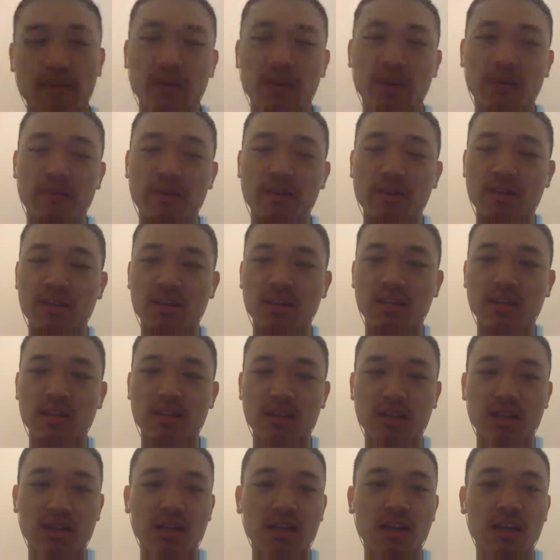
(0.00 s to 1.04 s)
maybe you need
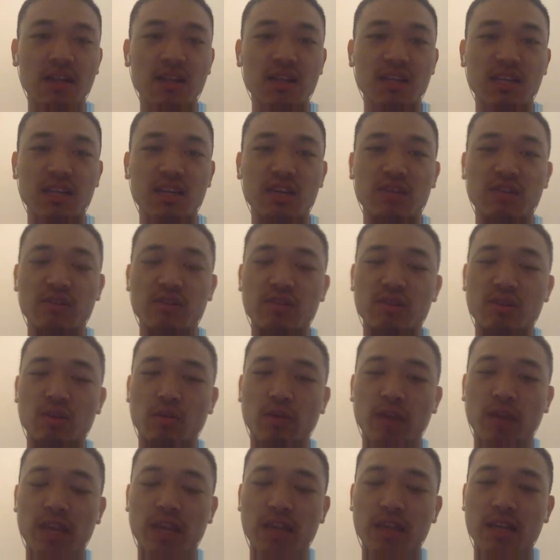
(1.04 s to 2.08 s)
to decrease the
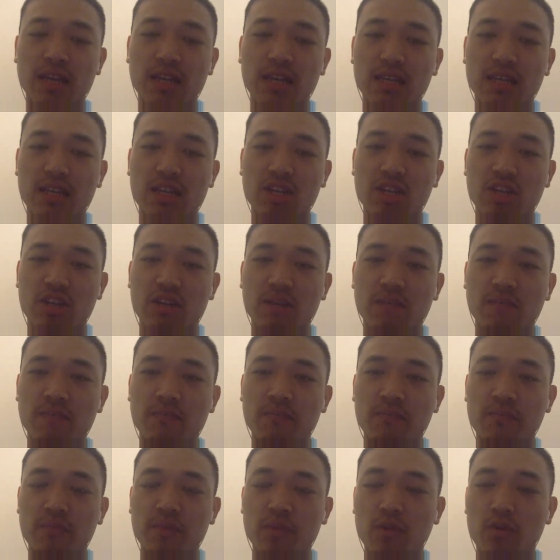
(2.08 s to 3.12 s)
weight next session.
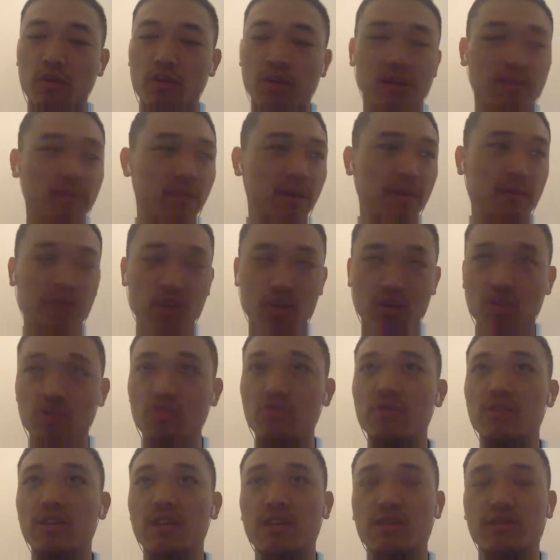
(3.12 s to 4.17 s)
Or maybe you
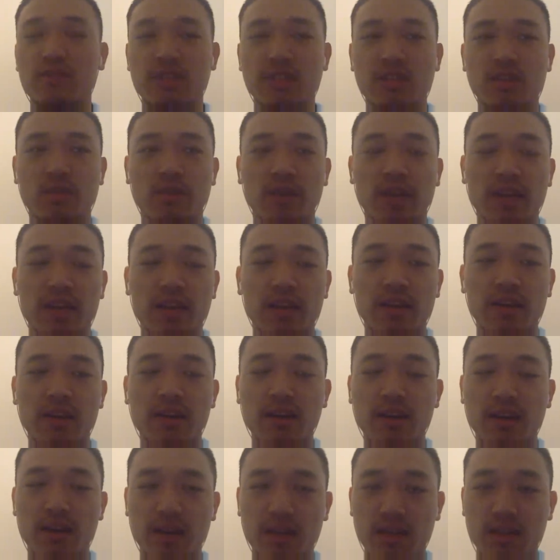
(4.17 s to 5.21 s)
do decrease the weight
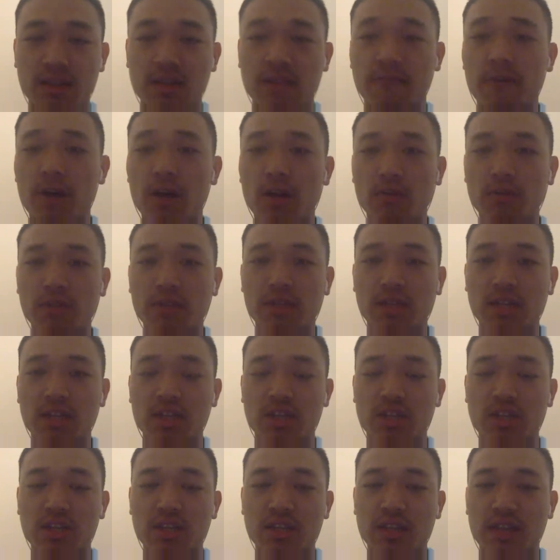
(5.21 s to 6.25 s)
in the following
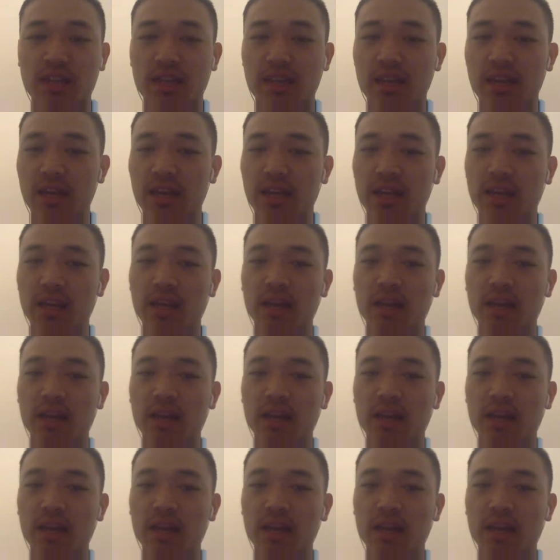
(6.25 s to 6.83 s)
sessions, and then,